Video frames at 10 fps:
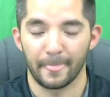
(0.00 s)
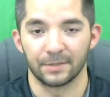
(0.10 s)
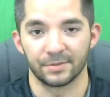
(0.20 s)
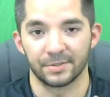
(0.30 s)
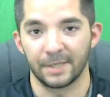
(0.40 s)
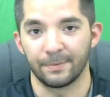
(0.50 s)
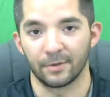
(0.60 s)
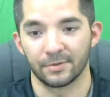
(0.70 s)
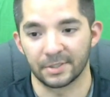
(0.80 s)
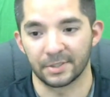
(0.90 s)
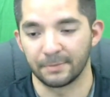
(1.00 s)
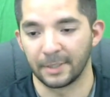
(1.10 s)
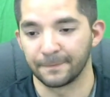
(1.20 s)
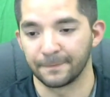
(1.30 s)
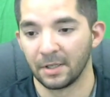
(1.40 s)
So just keep all those things in
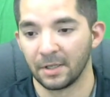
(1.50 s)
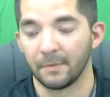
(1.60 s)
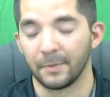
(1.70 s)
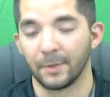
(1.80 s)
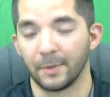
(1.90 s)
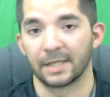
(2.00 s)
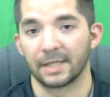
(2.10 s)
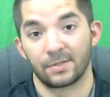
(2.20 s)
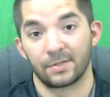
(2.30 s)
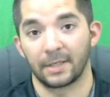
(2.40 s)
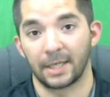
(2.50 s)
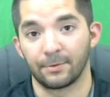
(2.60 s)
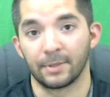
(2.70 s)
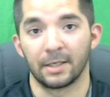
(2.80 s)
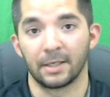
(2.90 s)
mind. But anyway, guys, that's all I got
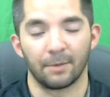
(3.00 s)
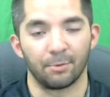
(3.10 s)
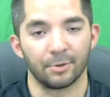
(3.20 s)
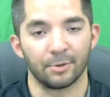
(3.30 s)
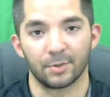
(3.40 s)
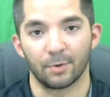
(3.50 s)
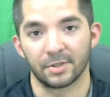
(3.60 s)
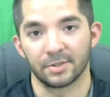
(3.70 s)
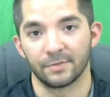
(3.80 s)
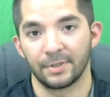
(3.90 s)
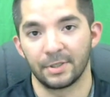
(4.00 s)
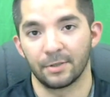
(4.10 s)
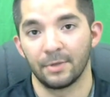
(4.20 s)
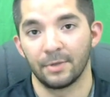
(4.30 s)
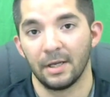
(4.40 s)
for now. I appreciate you watching the
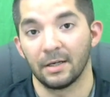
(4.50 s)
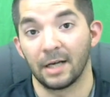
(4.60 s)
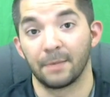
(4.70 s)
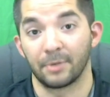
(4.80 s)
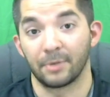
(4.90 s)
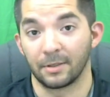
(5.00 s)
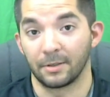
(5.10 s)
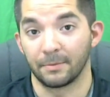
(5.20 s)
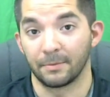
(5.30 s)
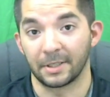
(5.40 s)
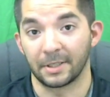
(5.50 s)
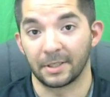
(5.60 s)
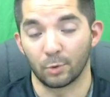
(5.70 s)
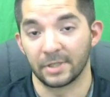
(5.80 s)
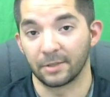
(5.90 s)
video. I plan on making
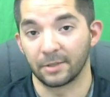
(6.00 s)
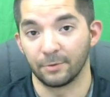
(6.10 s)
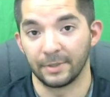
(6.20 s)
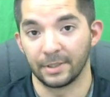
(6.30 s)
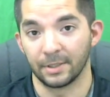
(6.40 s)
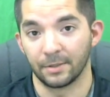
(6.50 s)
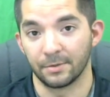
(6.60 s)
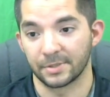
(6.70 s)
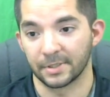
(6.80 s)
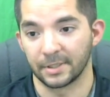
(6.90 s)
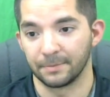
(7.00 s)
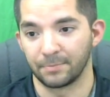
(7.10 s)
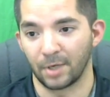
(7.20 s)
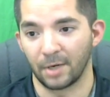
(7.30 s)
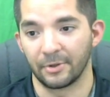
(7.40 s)
more technical videos
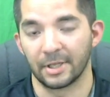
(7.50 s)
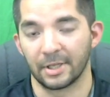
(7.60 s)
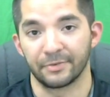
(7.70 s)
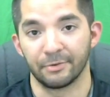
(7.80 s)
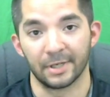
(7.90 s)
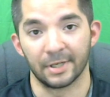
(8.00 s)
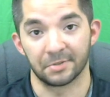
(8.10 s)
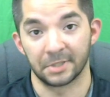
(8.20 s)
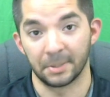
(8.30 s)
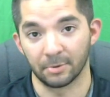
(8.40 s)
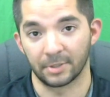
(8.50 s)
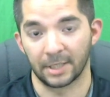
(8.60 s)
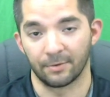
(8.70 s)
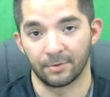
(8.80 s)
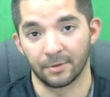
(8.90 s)
probably in the next few days, so keep a
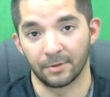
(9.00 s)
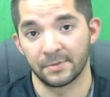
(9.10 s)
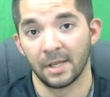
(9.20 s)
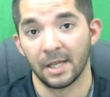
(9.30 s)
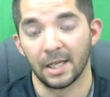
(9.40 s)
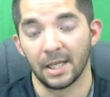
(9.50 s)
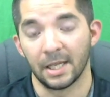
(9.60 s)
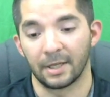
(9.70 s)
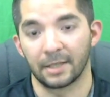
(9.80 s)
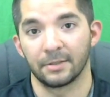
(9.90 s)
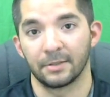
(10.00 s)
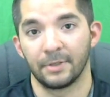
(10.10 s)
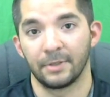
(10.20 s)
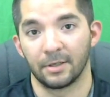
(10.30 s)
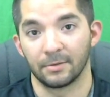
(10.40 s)
lookout for those. If you like the
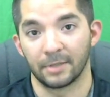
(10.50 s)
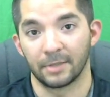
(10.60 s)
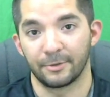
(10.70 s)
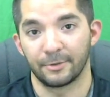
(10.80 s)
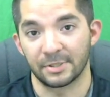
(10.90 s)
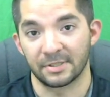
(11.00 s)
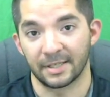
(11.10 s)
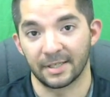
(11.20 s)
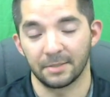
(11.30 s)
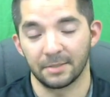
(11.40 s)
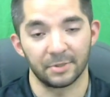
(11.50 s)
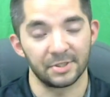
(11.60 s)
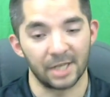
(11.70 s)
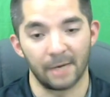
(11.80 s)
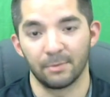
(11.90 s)
video, please like it. Please
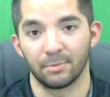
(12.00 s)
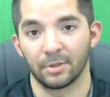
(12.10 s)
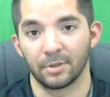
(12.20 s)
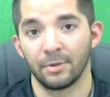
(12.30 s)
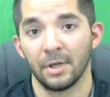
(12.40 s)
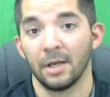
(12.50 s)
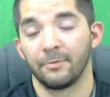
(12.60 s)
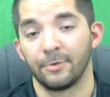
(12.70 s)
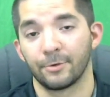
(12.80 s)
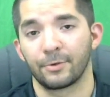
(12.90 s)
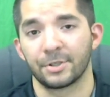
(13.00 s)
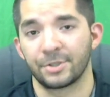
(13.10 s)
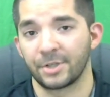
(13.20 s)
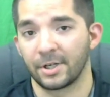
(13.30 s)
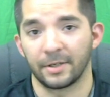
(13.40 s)
comment below. Feel free to
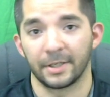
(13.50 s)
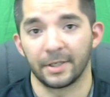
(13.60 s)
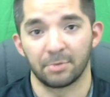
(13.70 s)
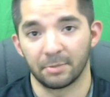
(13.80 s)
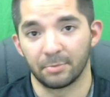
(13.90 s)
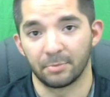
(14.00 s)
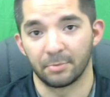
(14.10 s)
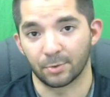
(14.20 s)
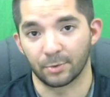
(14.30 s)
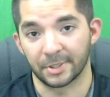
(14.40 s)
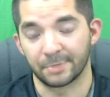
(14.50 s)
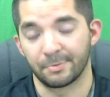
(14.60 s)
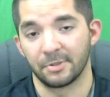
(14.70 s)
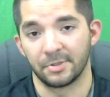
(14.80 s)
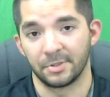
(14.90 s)
share any playbooks or
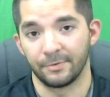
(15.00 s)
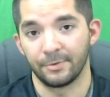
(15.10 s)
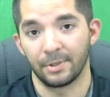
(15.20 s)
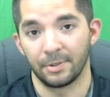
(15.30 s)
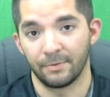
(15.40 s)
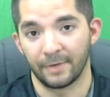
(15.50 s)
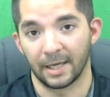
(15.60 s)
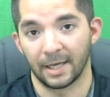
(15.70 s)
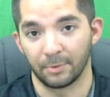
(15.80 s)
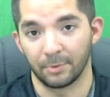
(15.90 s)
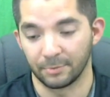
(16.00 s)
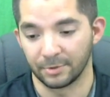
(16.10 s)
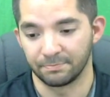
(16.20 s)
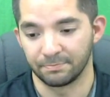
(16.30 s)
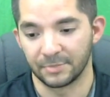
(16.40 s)
experiences you've had with
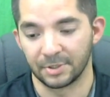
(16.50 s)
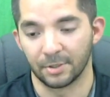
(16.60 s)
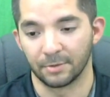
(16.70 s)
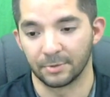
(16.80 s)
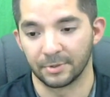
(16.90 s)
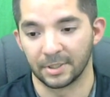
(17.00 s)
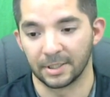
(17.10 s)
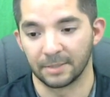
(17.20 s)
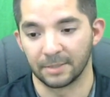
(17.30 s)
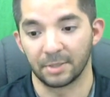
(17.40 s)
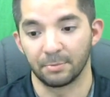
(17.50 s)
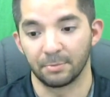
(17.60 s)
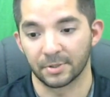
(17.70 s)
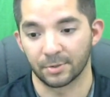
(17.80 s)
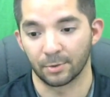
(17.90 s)

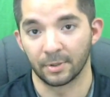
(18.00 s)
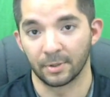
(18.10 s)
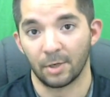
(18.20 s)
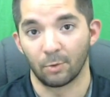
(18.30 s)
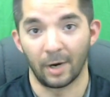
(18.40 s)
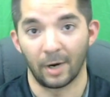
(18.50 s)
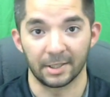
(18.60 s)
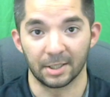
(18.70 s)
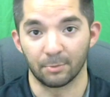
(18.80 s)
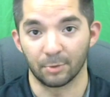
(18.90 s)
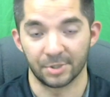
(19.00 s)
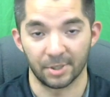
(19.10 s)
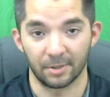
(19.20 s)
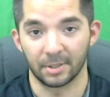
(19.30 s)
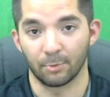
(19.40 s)
playbooks, or writing them or
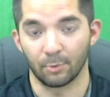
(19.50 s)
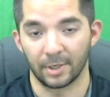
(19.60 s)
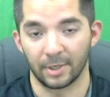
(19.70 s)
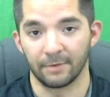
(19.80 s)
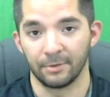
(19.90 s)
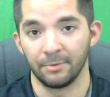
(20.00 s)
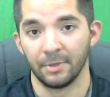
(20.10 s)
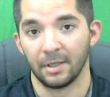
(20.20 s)
sharing them or what have you.